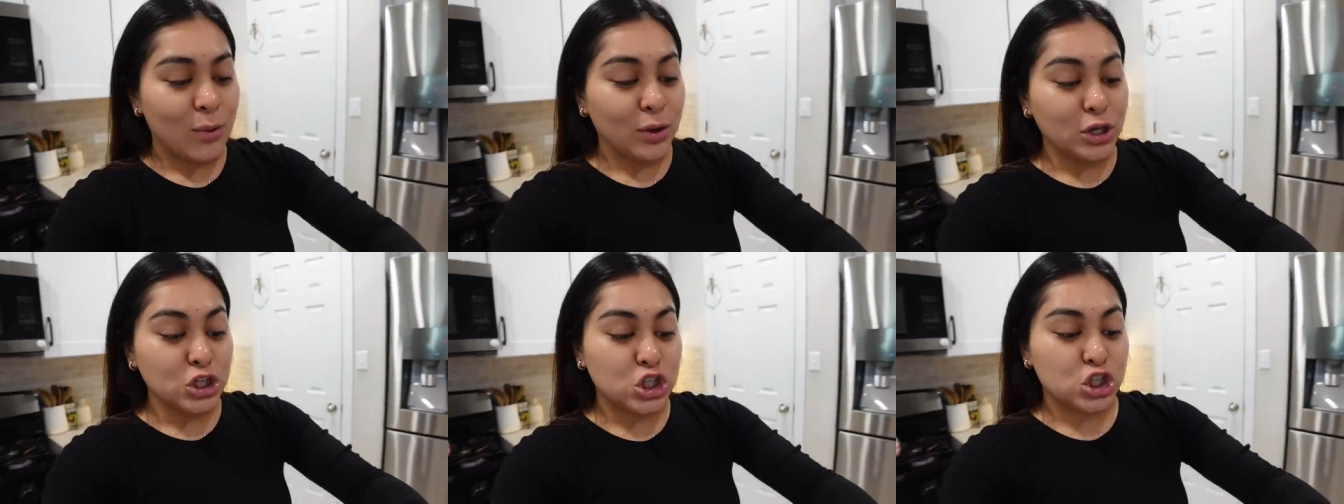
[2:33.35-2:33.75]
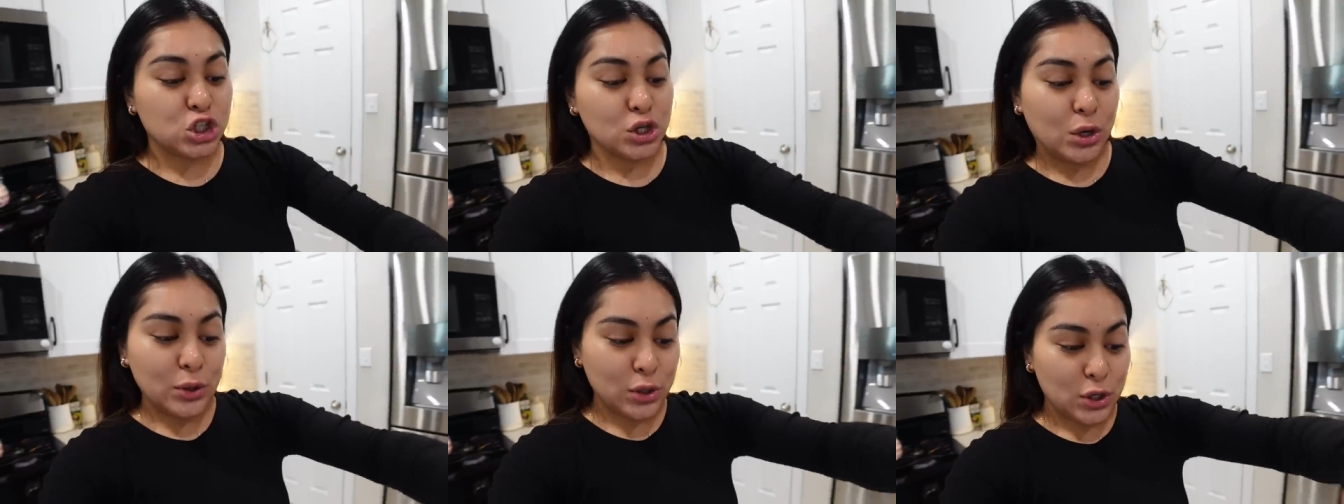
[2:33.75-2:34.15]
want to
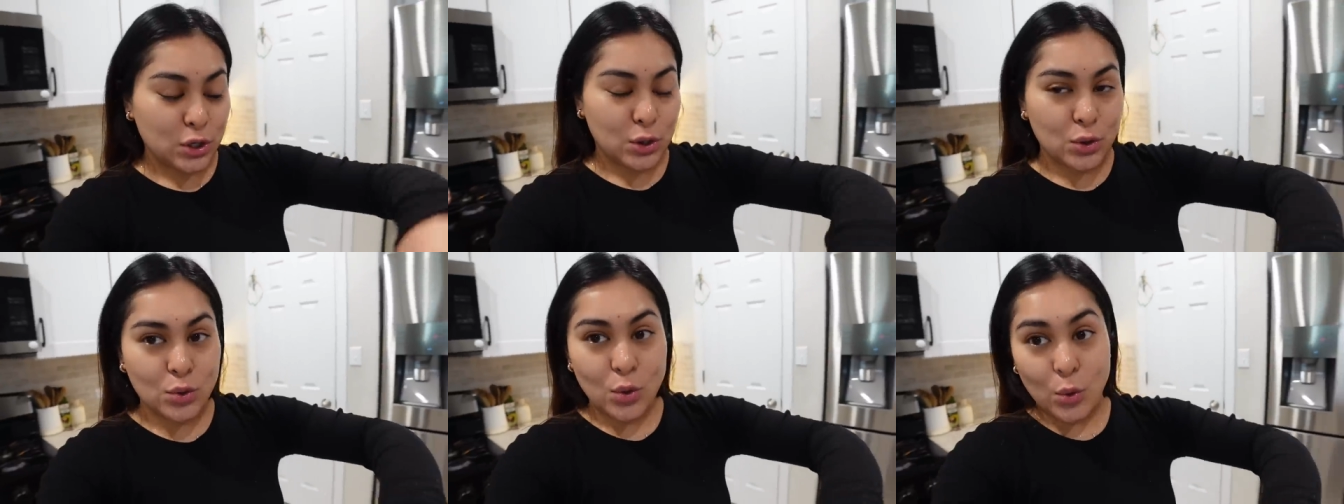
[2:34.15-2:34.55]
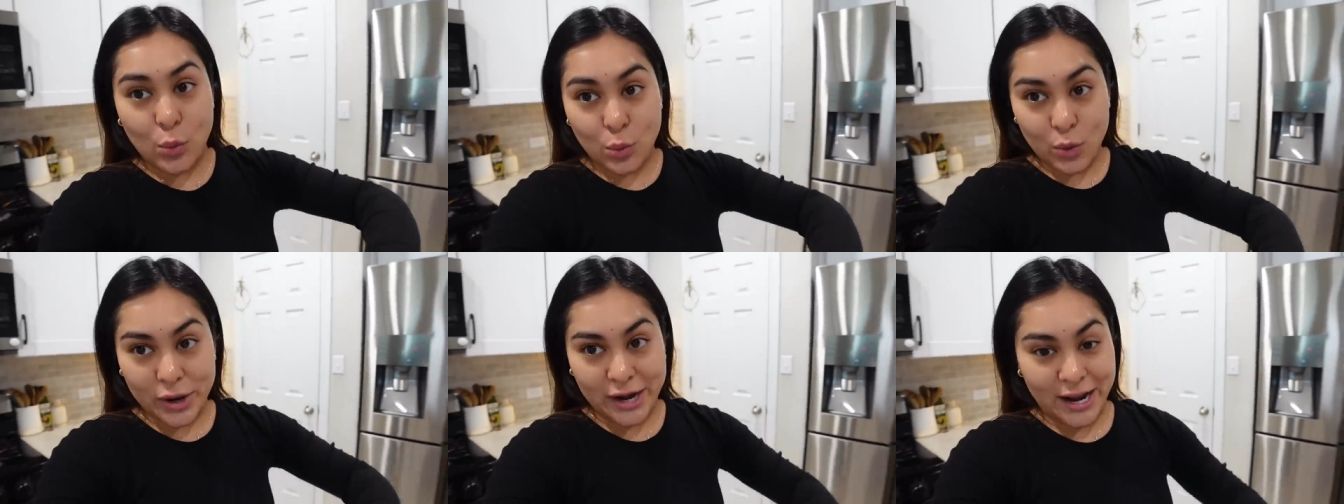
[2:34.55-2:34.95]
show you
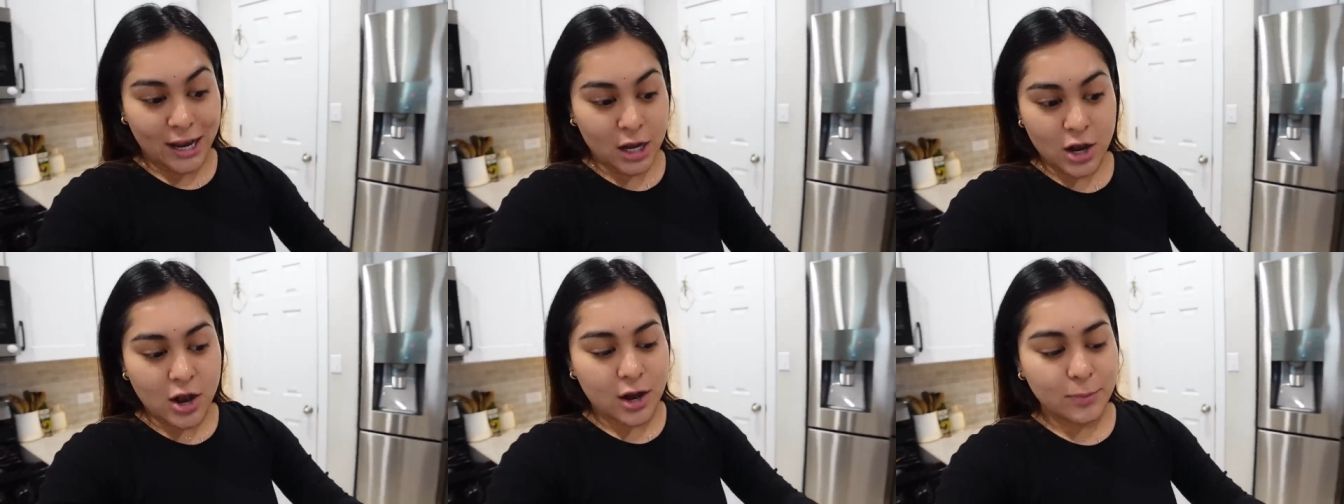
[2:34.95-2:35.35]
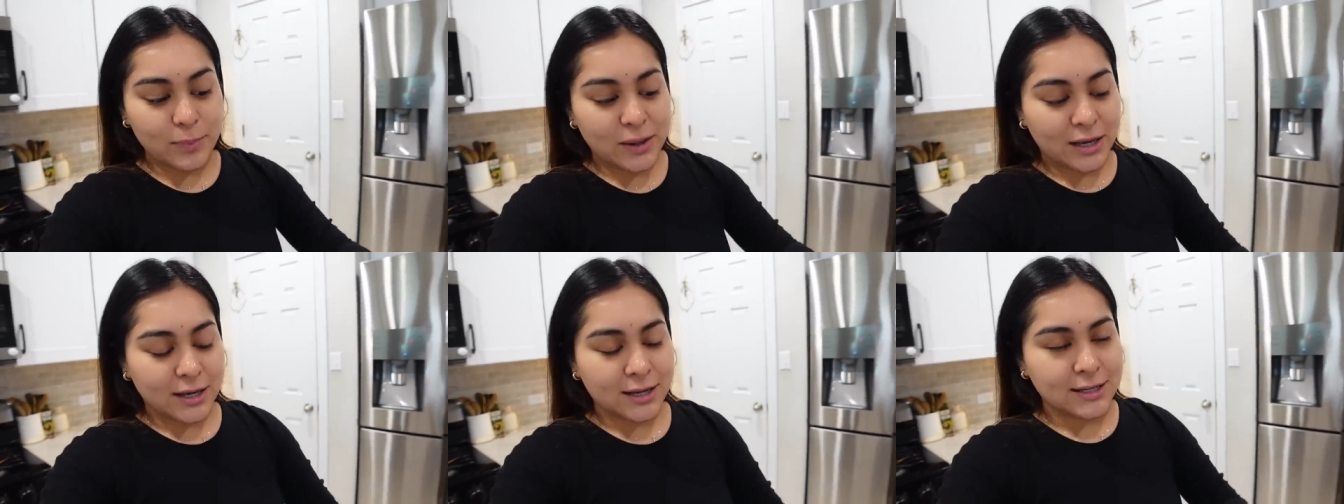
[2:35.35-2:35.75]
what I got
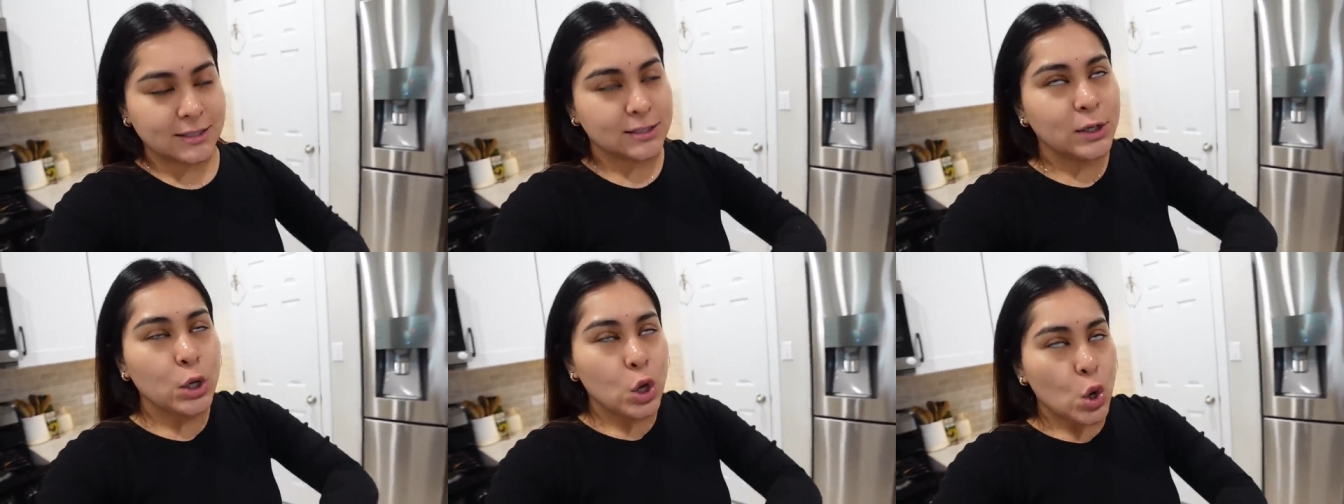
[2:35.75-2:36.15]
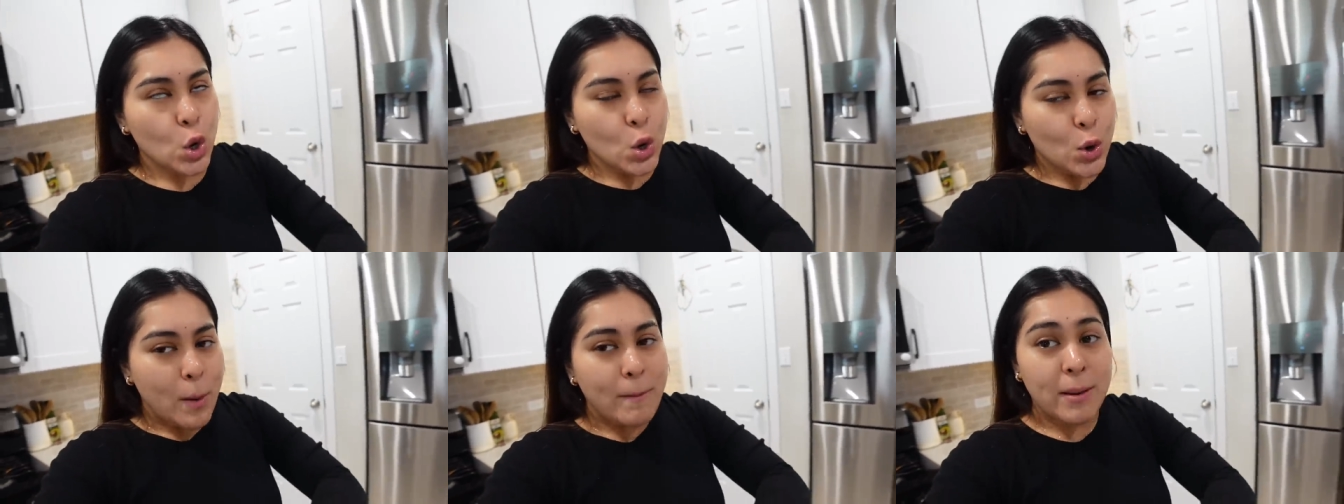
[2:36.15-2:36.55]
because
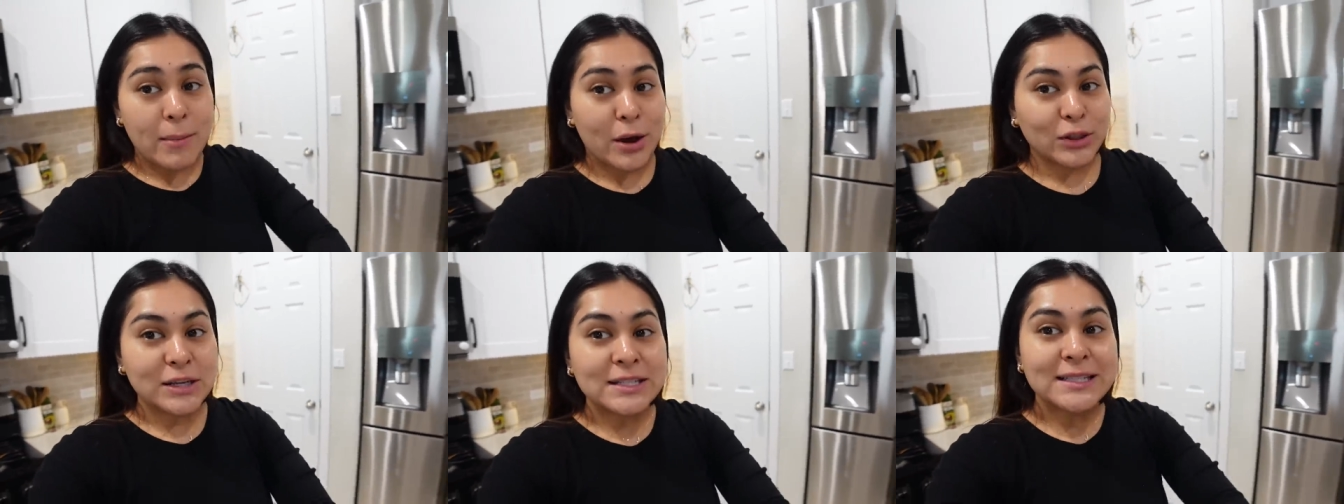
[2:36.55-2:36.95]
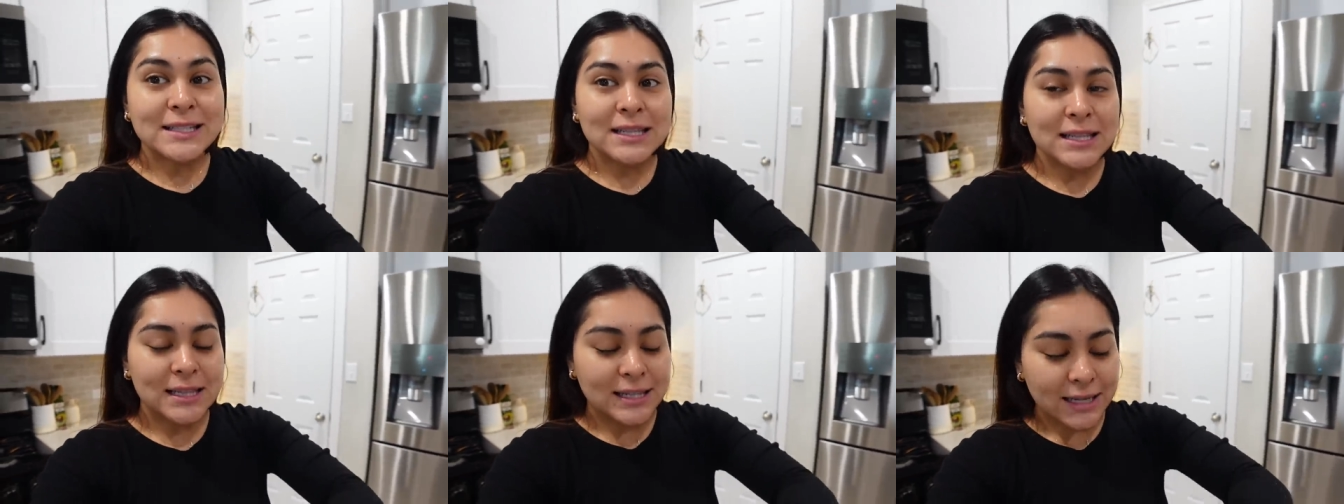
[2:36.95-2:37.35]
my mouth is
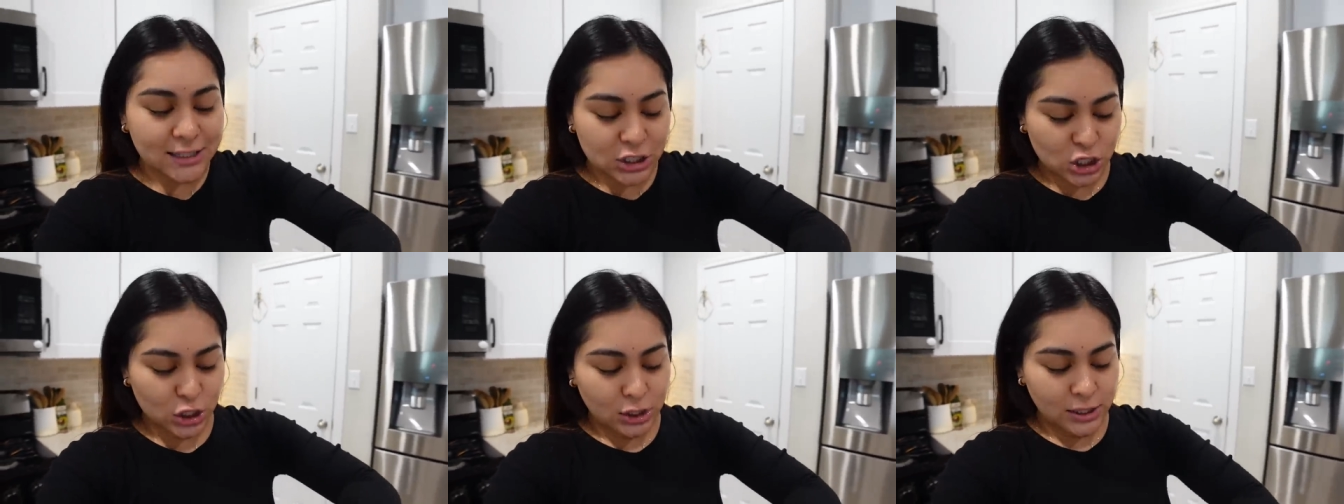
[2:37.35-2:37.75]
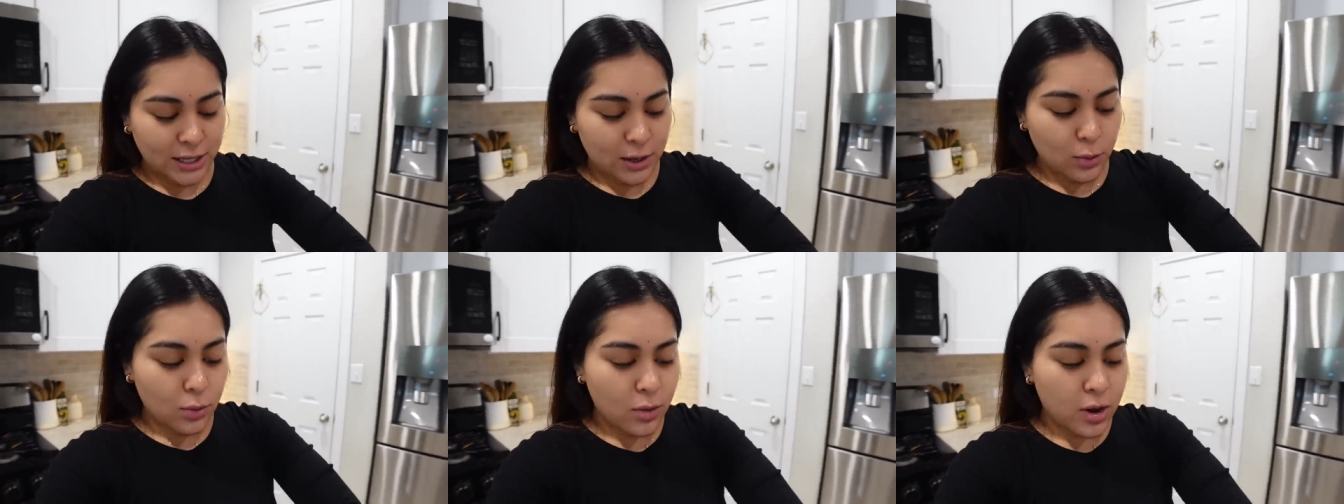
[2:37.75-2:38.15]

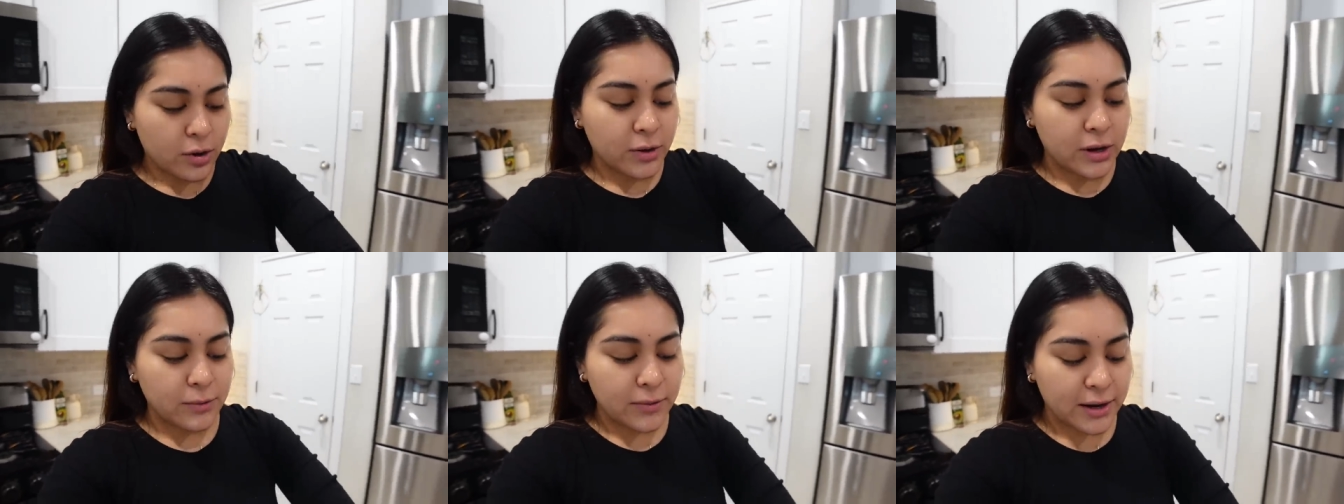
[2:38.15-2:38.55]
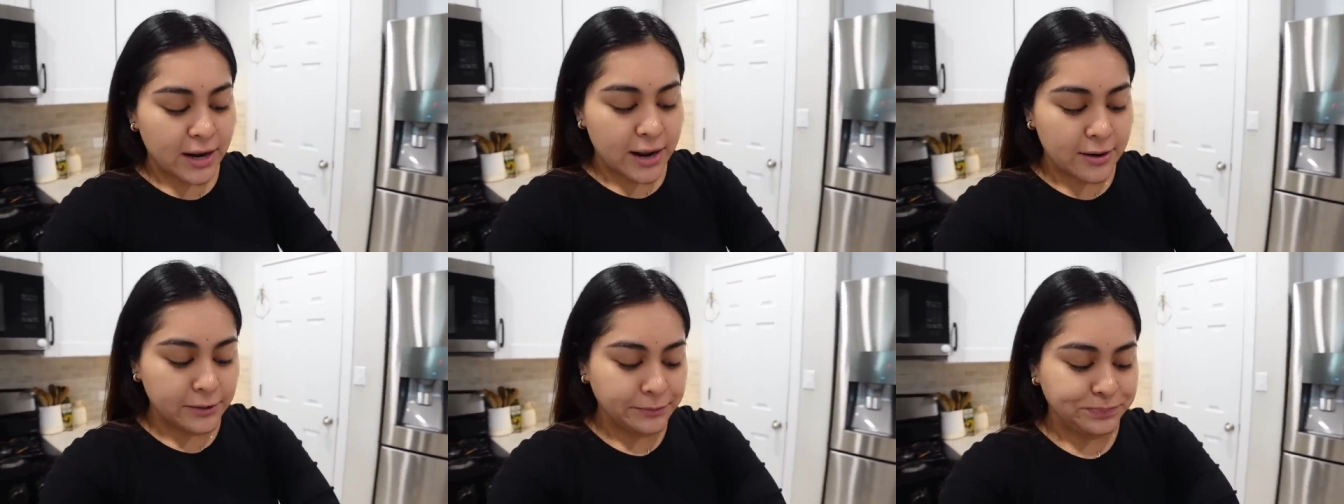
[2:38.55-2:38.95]
literally watering right now.